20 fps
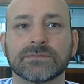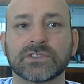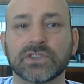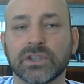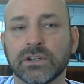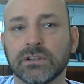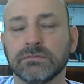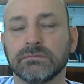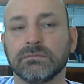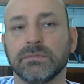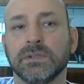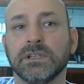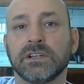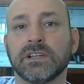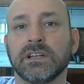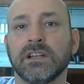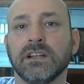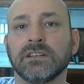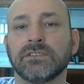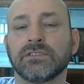So we're
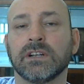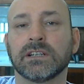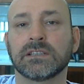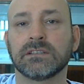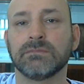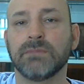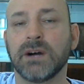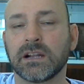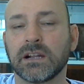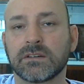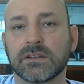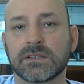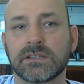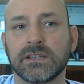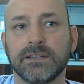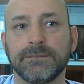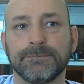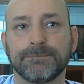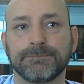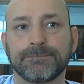looking at direct
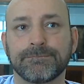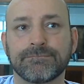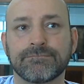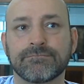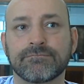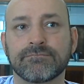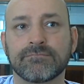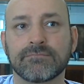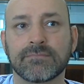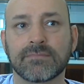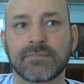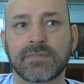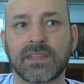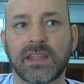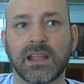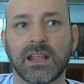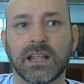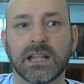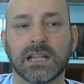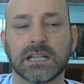democracy
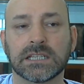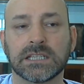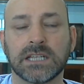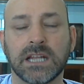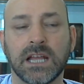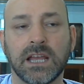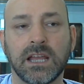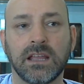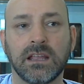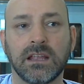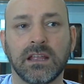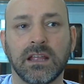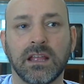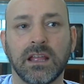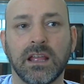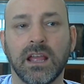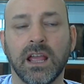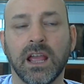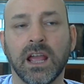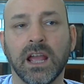today
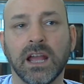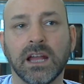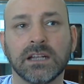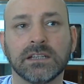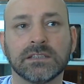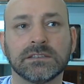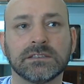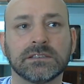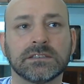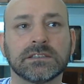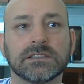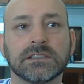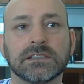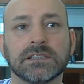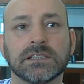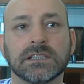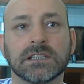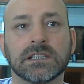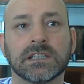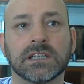and
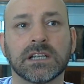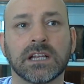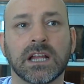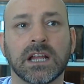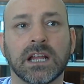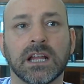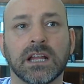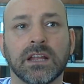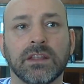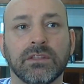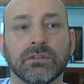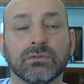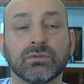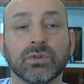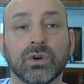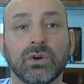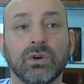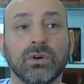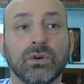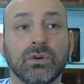the
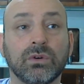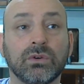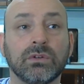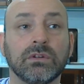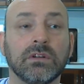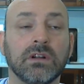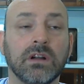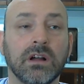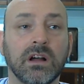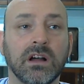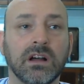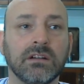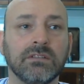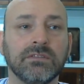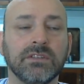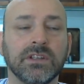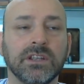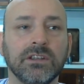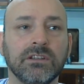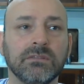role of
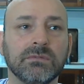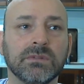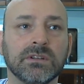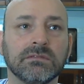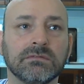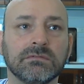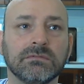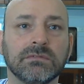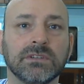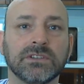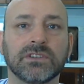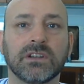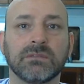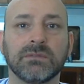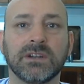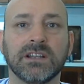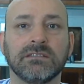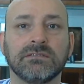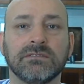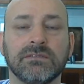the human, which I
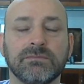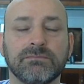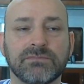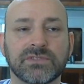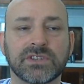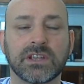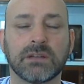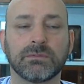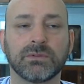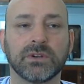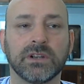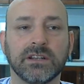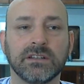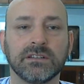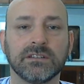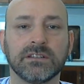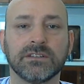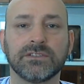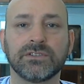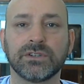might separate
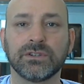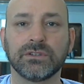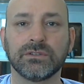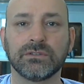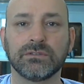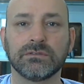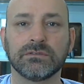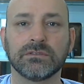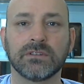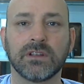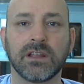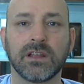into two